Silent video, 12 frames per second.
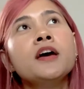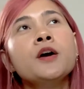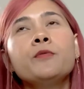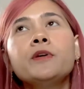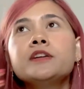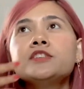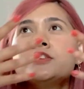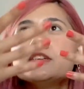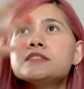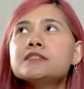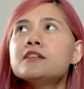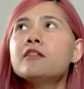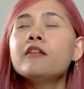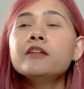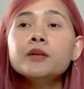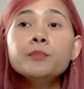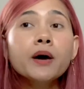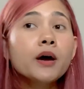which is
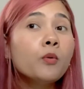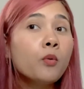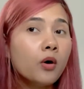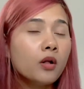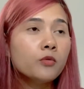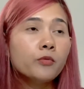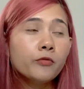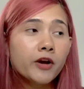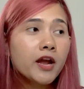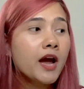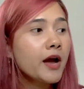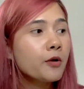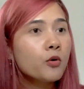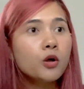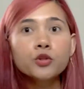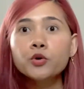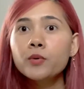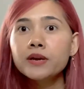surrounded by a wall, very high wall,
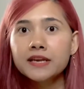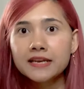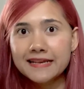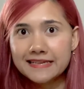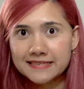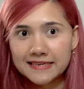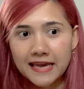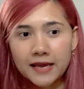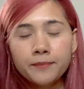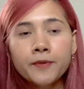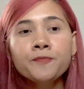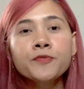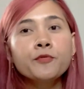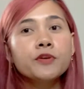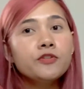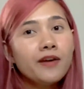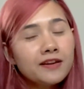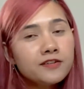no one can escape, when
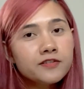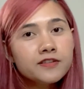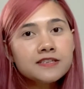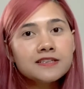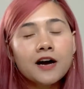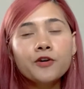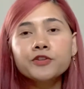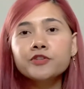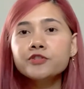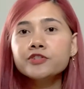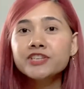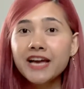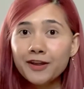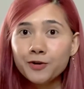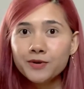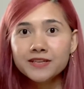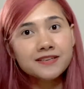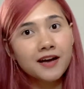you enter this town, your shadow
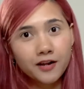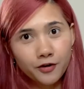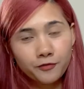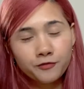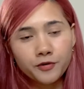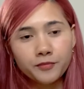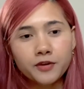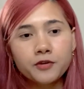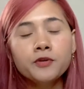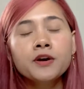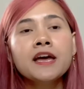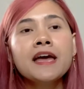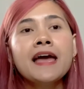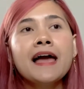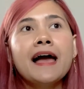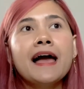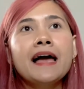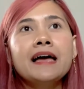is cut off from you.
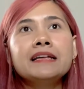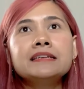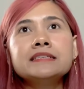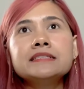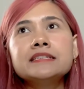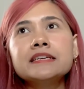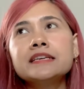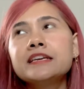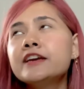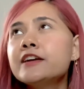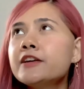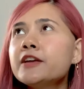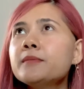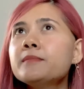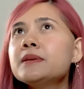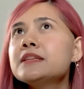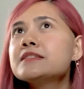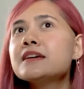And here he
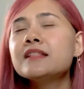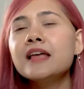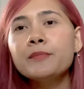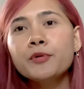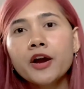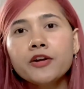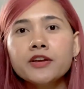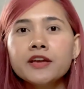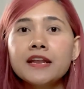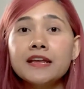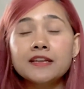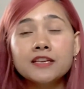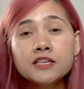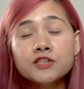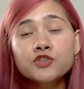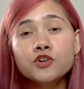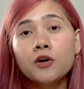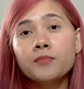meets a librarian, and his
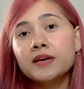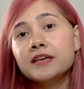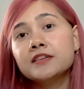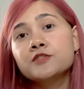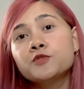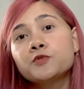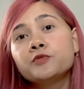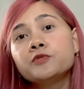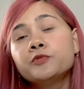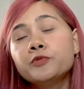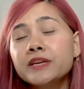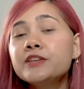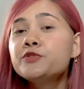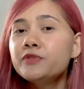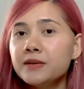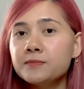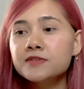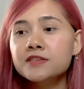job is to read
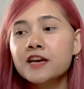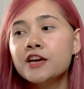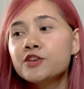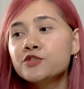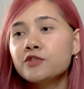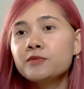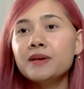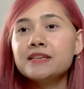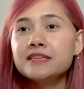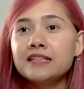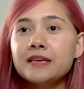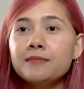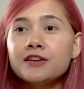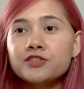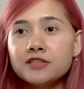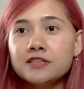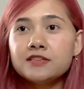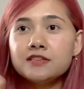dreams. So you basically
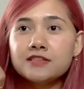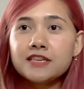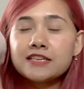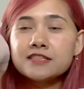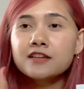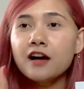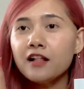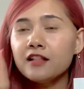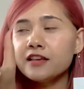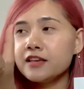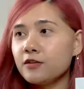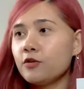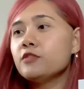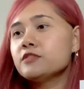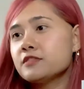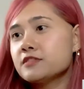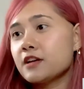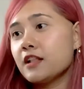imagine this is a skull, he holds
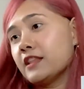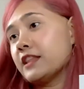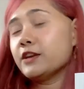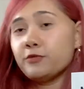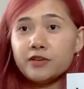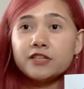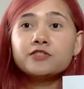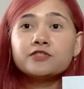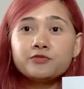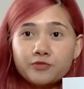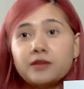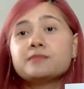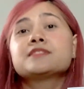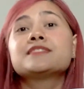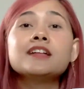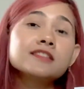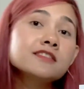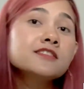the skull and he reads dreams.
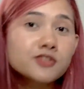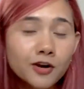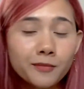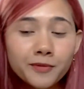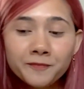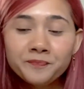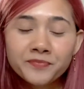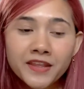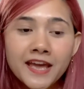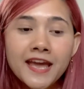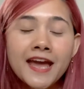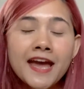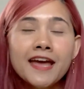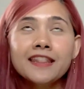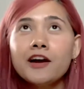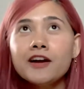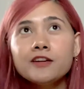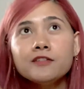That's his job. Now,
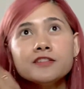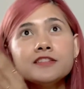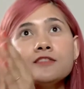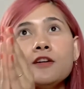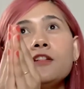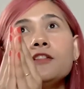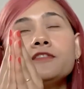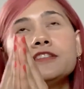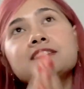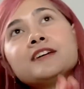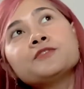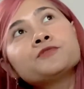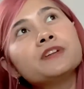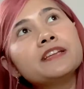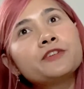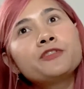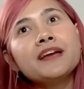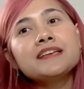I know that all of this sounds really
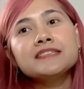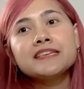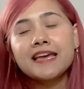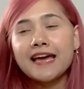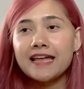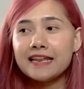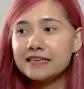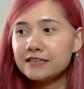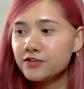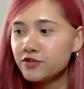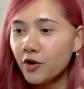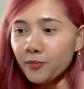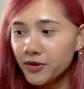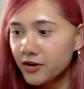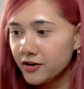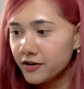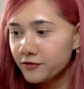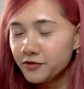crazy, and stop here
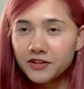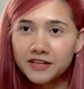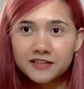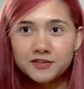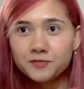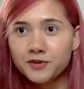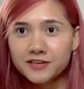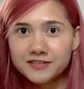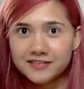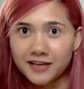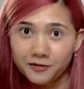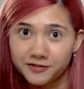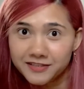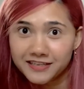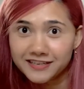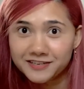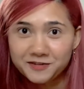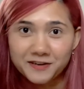if you think this book is sounding
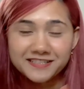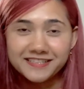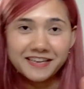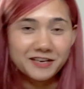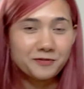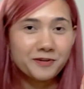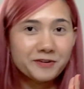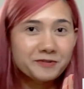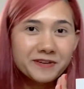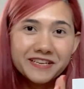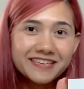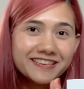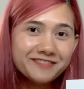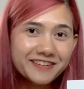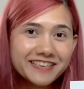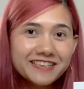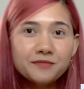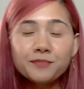interesting and you want to read it,
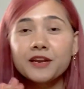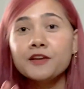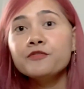read it. But if